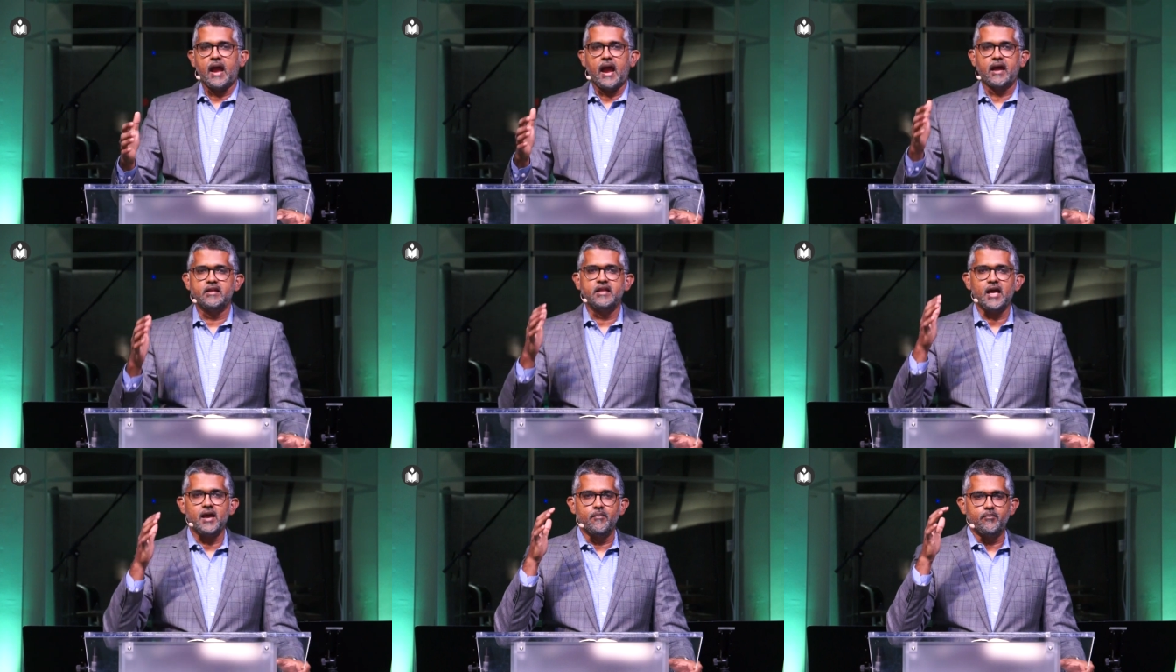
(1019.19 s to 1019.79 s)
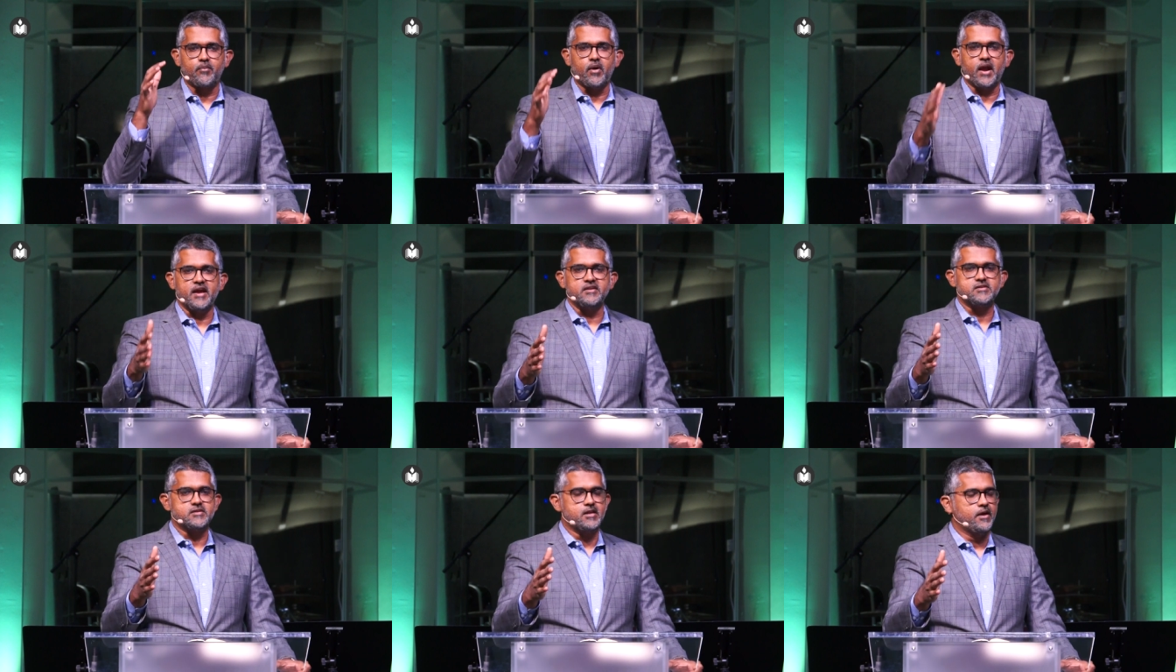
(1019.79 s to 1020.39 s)
and they
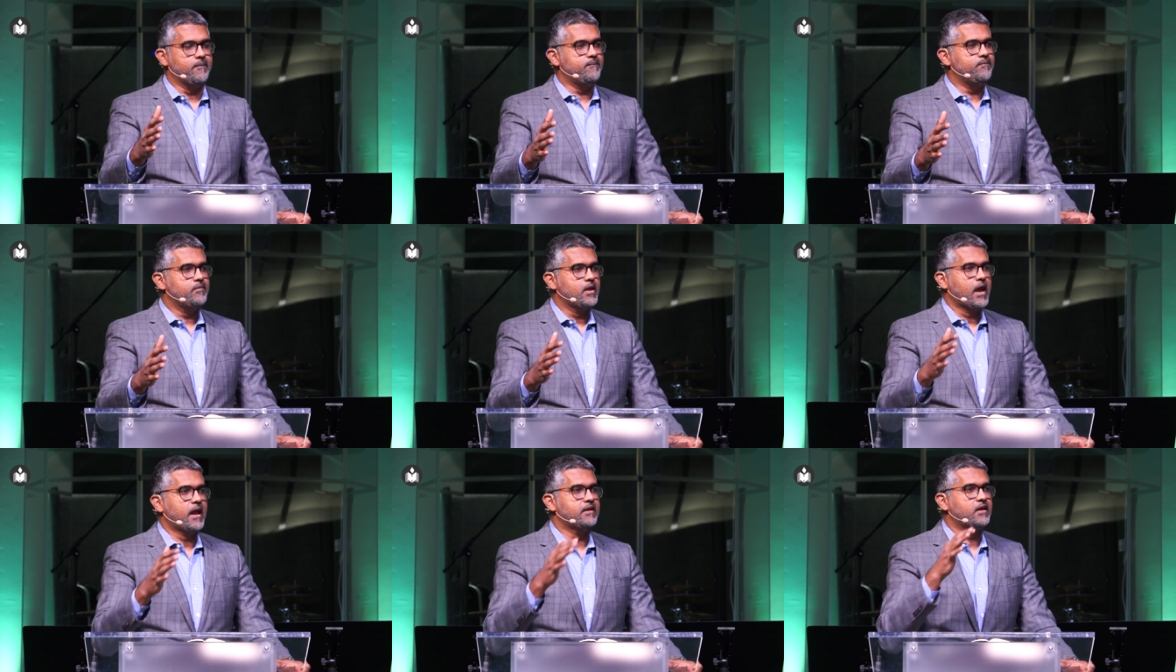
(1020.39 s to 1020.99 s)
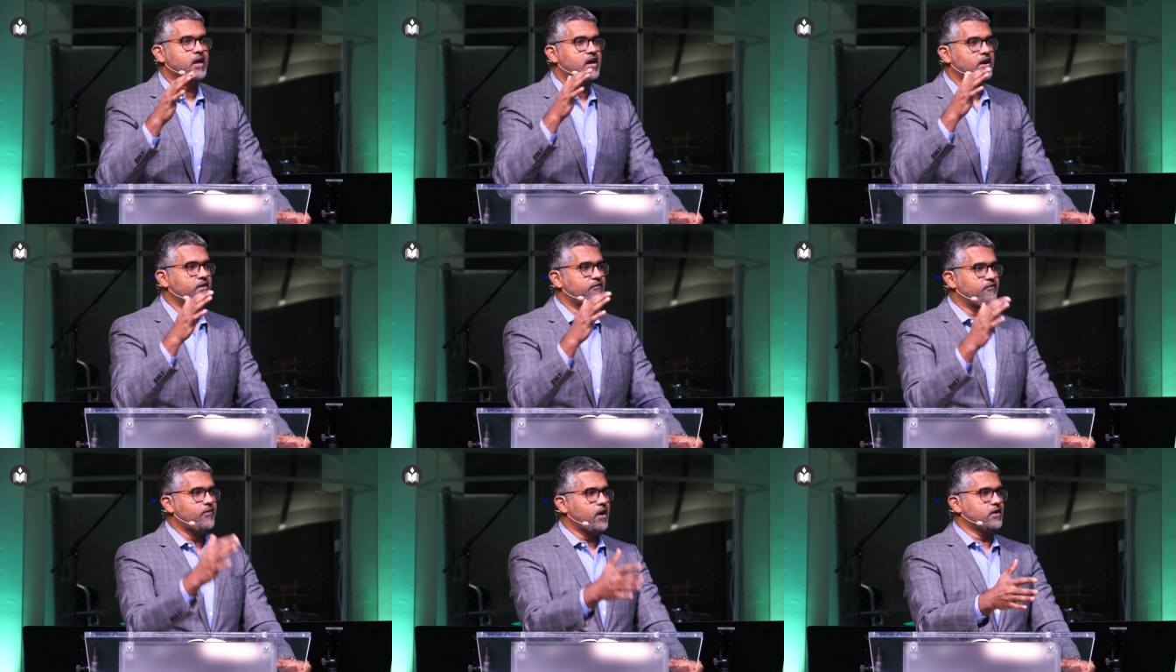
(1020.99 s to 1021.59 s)
embraced them and they
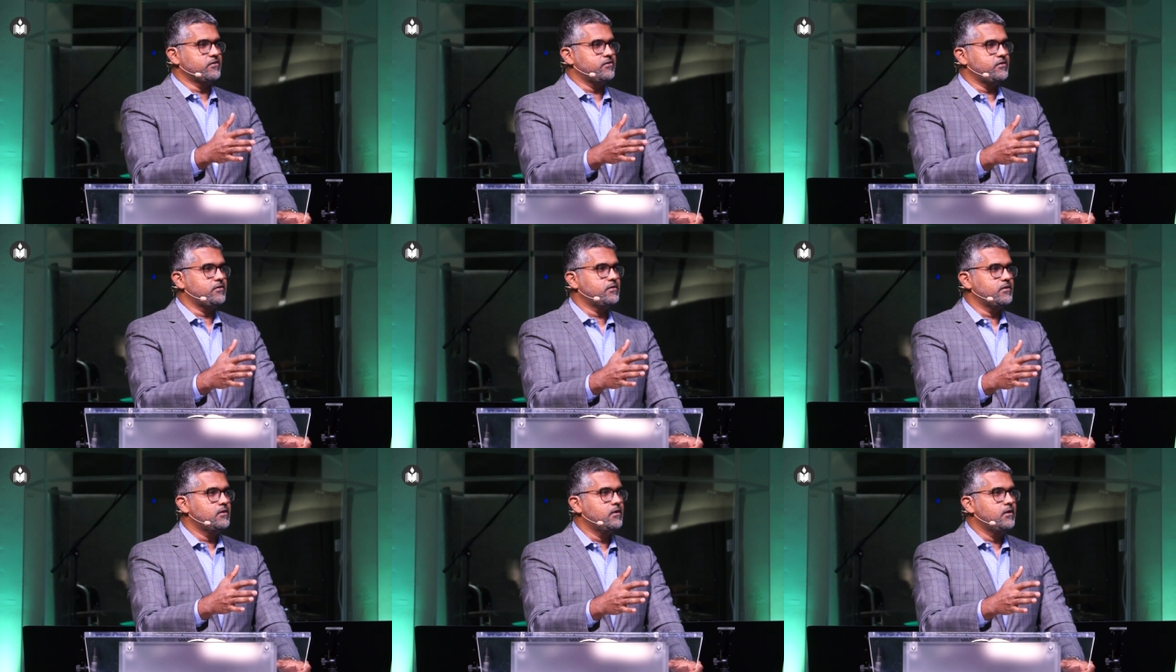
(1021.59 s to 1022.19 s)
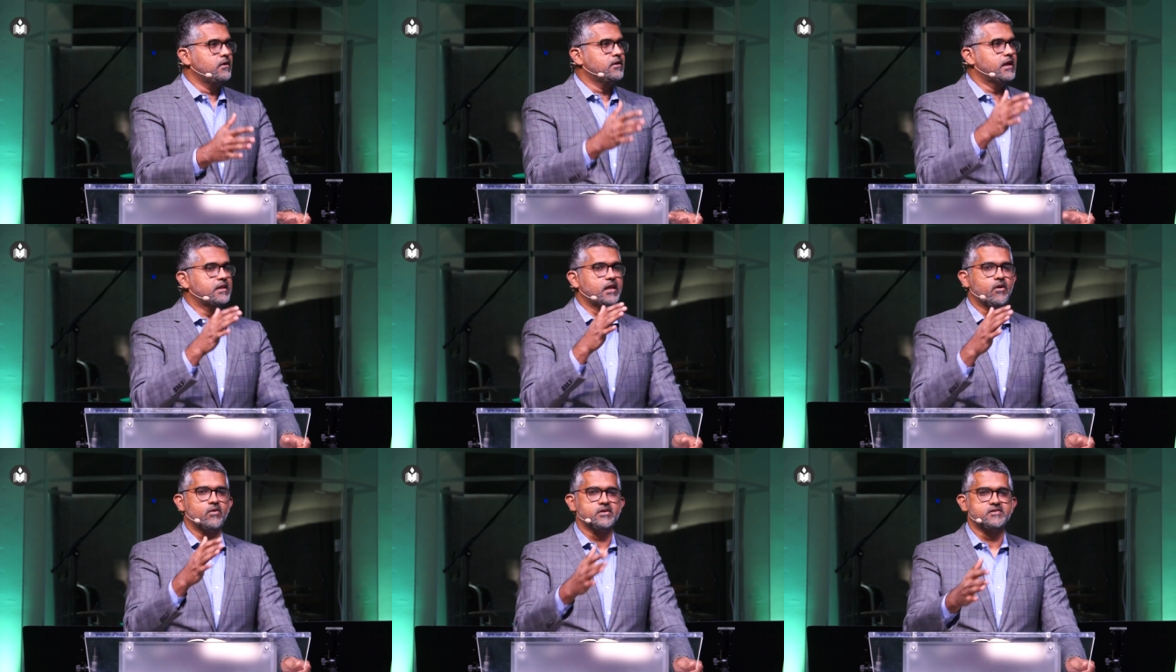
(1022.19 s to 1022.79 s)
confessed
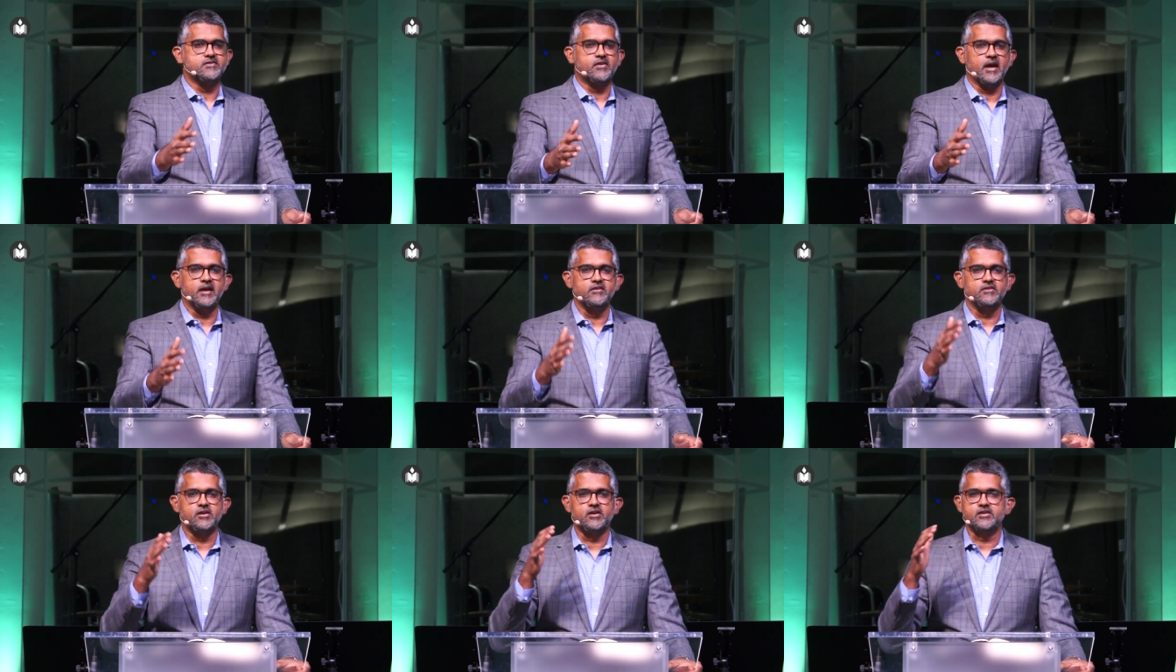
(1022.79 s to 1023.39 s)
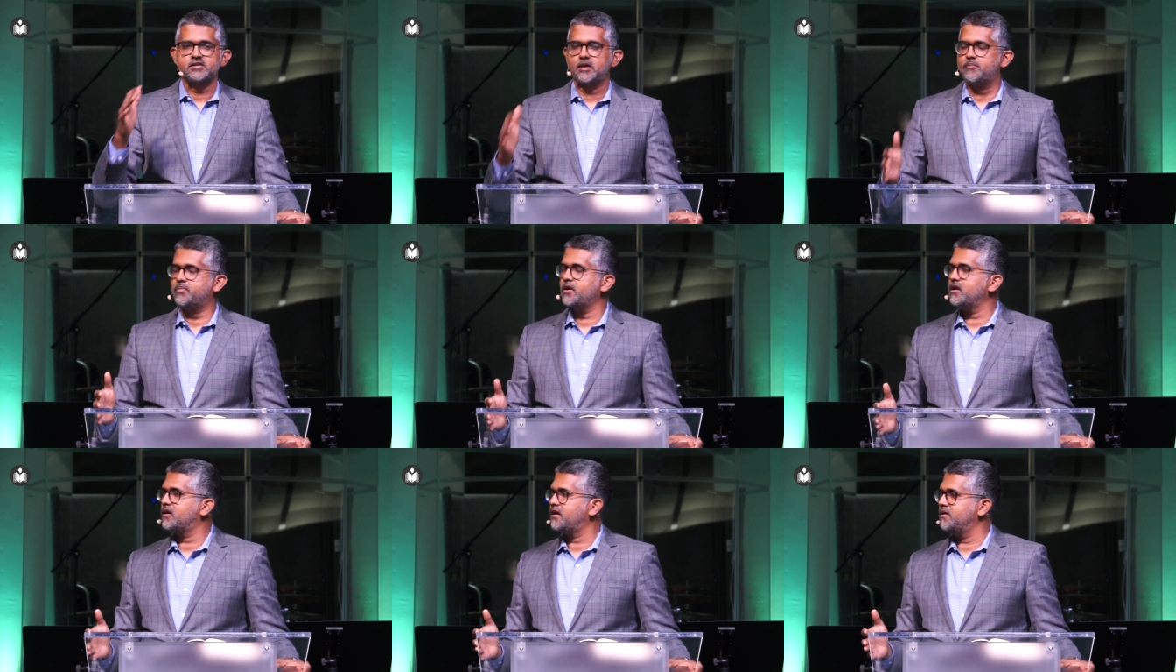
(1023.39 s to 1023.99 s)
that they were strangers and
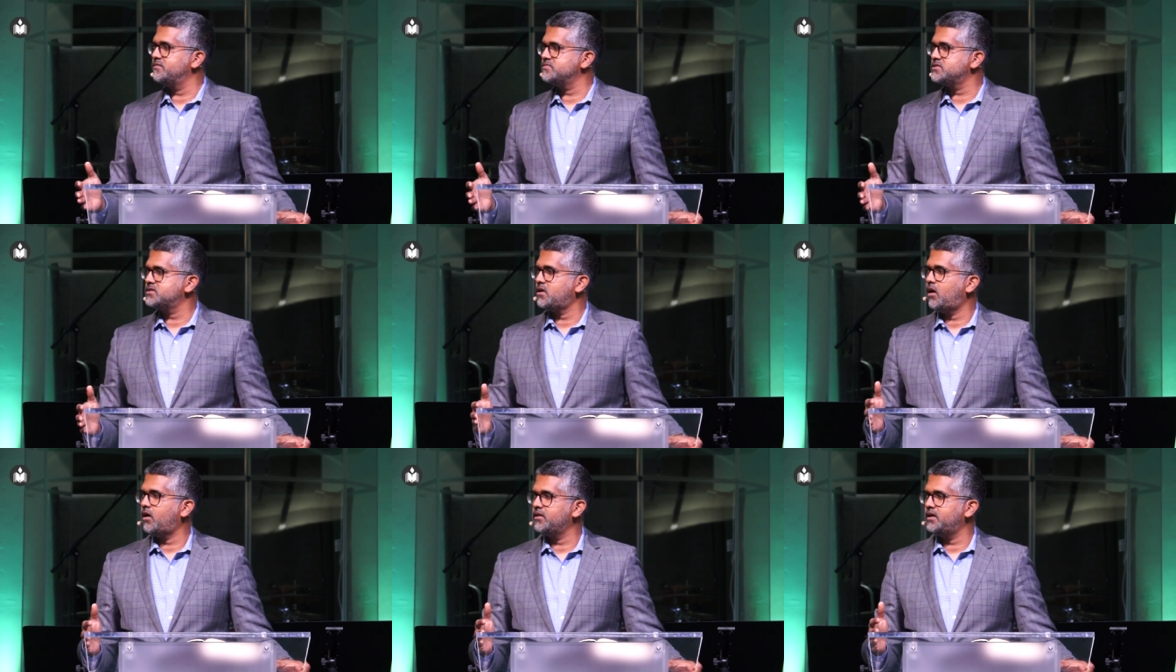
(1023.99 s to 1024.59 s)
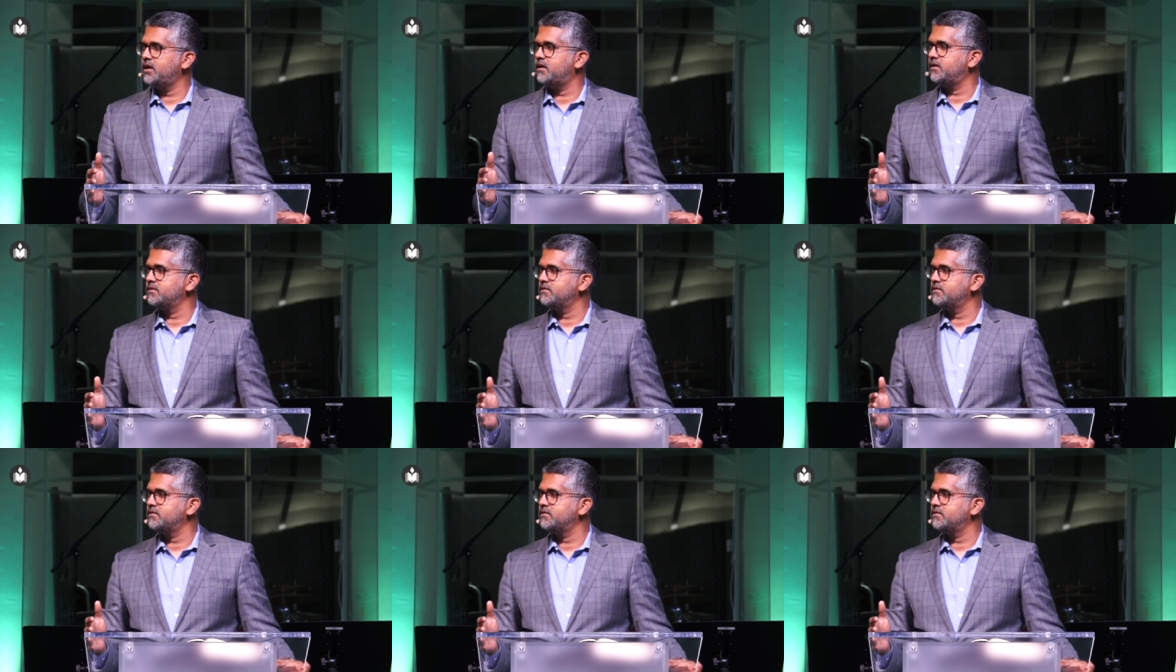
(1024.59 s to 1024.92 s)
pilgrims on the